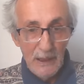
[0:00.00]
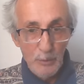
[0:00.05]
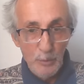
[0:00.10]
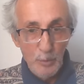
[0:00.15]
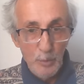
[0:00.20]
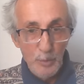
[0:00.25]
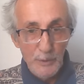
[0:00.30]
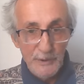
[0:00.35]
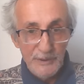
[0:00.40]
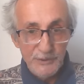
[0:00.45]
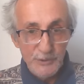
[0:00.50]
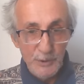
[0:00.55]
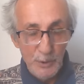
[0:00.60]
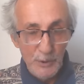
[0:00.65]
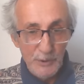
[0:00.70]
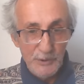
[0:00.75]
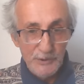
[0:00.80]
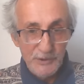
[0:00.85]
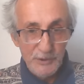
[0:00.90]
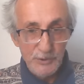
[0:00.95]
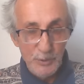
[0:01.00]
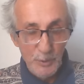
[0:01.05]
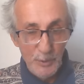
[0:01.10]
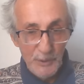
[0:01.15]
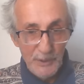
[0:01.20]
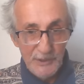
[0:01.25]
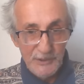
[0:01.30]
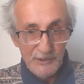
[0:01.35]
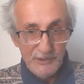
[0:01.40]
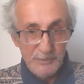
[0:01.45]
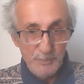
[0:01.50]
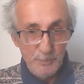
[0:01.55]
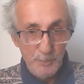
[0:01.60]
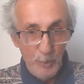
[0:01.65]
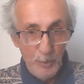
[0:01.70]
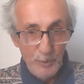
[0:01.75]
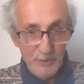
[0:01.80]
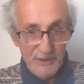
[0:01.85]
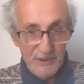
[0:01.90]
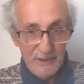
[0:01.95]
returned to
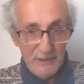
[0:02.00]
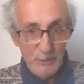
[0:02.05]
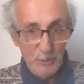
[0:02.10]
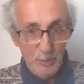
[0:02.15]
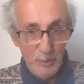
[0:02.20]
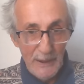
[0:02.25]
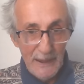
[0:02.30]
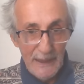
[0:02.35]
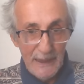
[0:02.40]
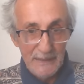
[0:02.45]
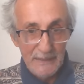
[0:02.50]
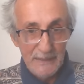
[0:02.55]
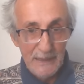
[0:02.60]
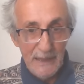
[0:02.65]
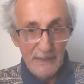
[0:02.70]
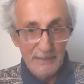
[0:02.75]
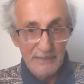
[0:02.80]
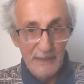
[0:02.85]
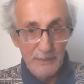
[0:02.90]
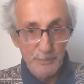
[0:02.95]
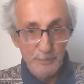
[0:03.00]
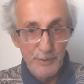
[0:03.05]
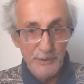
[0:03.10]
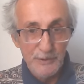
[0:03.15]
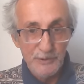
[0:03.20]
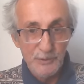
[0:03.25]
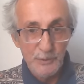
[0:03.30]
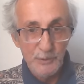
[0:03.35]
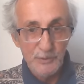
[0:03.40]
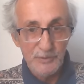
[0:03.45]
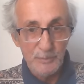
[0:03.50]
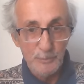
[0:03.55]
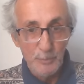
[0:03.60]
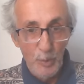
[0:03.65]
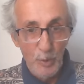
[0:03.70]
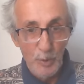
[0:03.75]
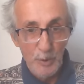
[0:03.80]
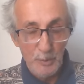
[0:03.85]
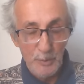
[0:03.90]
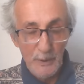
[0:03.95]
exporting grain, and that produced
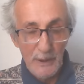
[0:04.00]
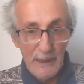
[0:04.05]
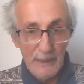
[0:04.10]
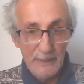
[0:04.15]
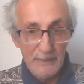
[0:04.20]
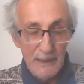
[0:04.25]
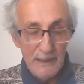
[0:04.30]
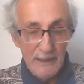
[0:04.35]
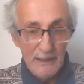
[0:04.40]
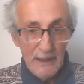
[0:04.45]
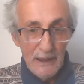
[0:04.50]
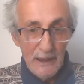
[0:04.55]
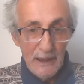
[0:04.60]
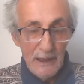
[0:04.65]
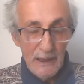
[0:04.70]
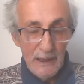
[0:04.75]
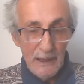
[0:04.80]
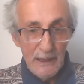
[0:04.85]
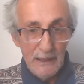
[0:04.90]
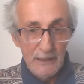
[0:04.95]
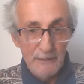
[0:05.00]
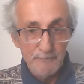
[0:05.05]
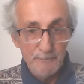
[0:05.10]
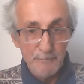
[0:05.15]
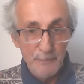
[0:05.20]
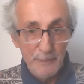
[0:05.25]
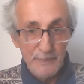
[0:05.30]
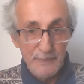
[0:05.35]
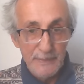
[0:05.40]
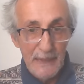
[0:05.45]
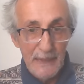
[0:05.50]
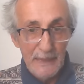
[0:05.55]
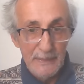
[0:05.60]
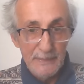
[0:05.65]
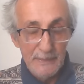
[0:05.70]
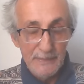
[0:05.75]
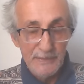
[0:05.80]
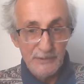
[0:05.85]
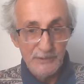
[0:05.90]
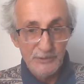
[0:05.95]
more grain
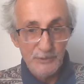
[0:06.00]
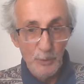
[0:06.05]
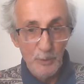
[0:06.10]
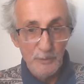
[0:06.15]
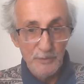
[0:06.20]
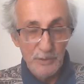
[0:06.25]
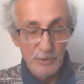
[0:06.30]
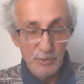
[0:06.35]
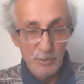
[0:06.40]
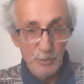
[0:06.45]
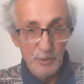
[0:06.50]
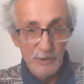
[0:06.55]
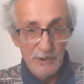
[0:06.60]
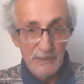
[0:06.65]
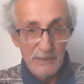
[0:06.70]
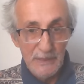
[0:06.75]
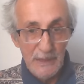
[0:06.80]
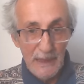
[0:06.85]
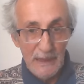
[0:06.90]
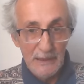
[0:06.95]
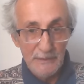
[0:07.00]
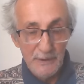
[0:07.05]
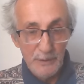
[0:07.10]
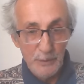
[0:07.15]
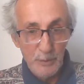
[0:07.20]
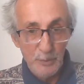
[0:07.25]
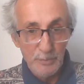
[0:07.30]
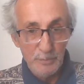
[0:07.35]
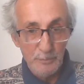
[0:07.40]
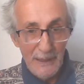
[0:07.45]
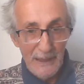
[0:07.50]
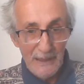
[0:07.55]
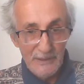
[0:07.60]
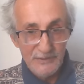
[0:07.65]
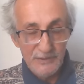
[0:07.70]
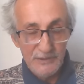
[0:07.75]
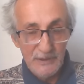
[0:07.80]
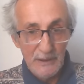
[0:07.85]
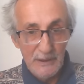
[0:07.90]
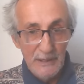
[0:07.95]
than the Soviet Union ever could
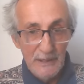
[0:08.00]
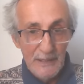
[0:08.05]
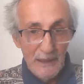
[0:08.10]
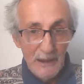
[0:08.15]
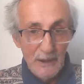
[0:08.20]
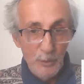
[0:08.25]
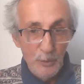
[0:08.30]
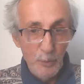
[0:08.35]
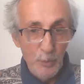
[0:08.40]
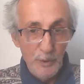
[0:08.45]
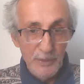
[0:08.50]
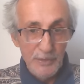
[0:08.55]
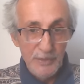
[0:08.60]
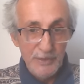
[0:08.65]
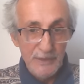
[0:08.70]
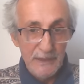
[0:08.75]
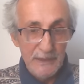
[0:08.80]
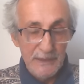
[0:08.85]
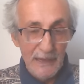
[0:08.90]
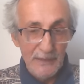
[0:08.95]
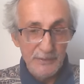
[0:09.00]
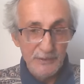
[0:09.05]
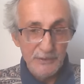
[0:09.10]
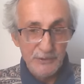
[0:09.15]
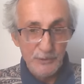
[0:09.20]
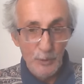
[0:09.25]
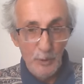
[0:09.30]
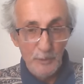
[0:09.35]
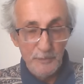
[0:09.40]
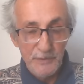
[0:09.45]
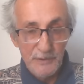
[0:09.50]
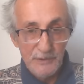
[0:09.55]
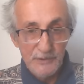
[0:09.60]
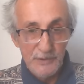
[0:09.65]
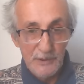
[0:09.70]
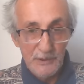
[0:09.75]
master with the catastrophic